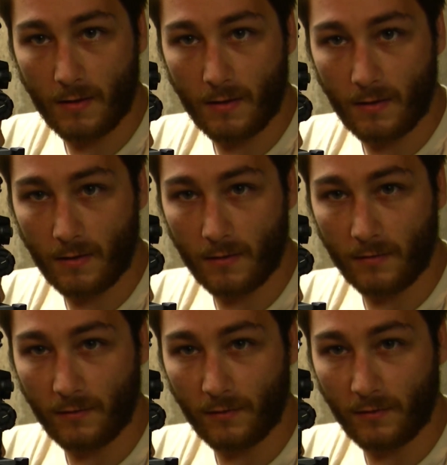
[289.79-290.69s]
As you
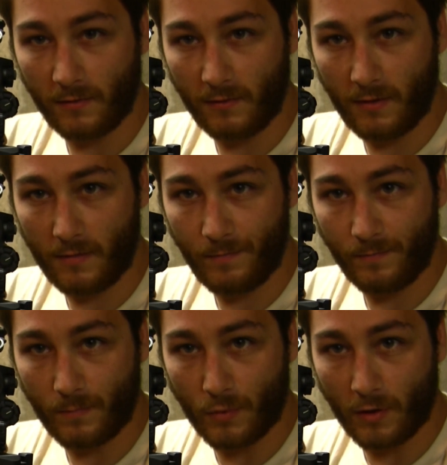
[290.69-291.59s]
can see,
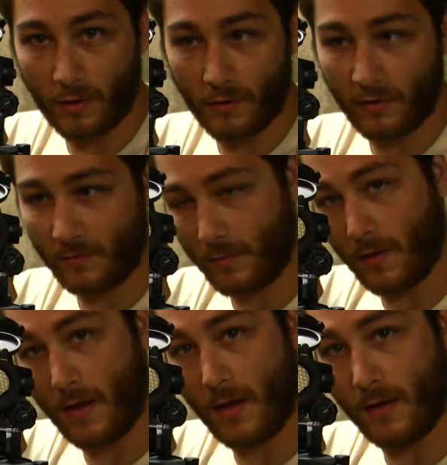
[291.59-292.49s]
pretty crisp,
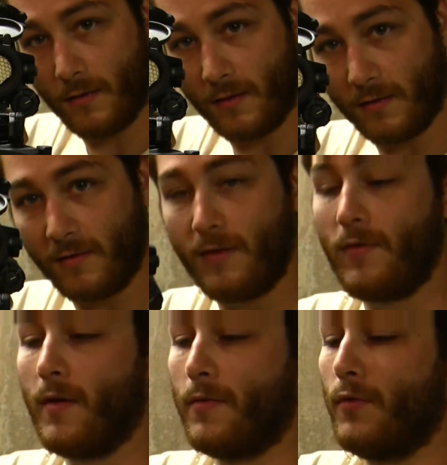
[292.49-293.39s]
nice to see right
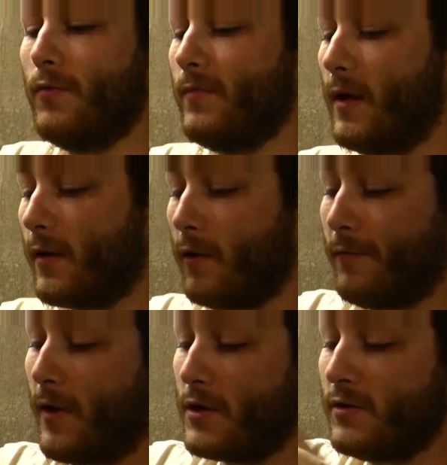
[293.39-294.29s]
through. Now the kill
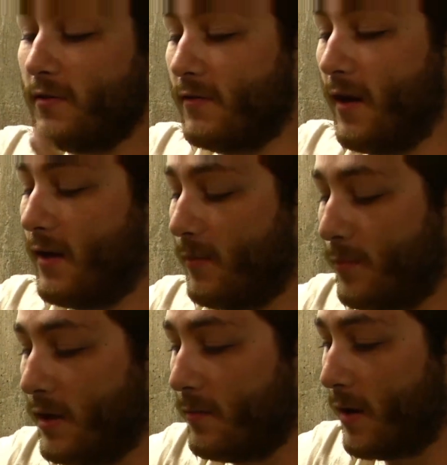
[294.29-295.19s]
flash does not impede
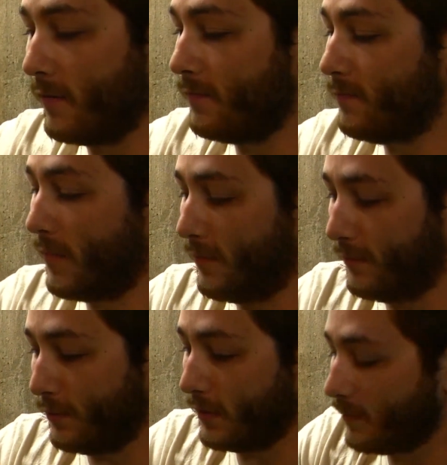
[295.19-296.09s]
my my
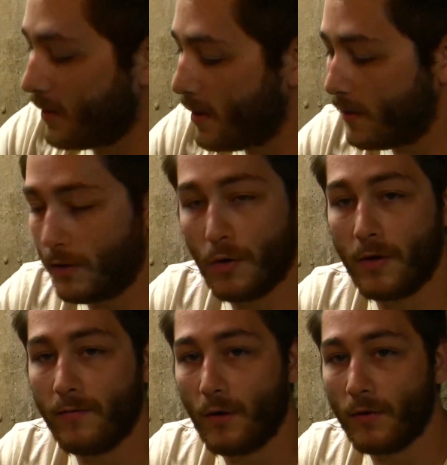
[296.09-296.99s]
viewing. You don't even
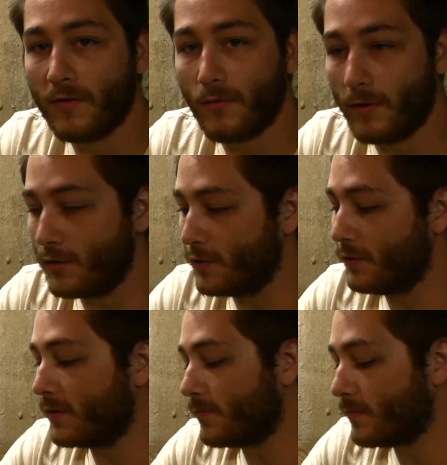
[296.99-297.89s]
notice it when you're shooting,
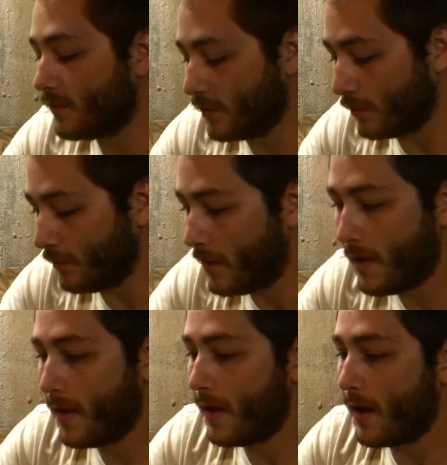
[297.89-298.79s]
so
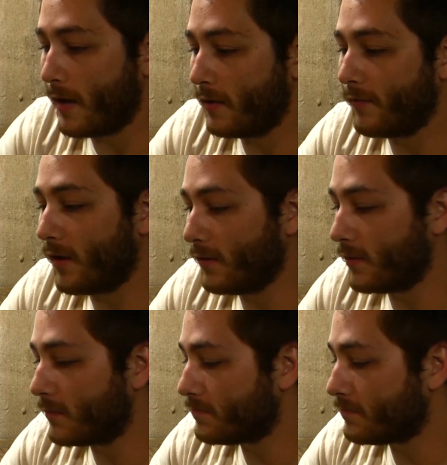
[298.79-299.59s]
I leave it on there.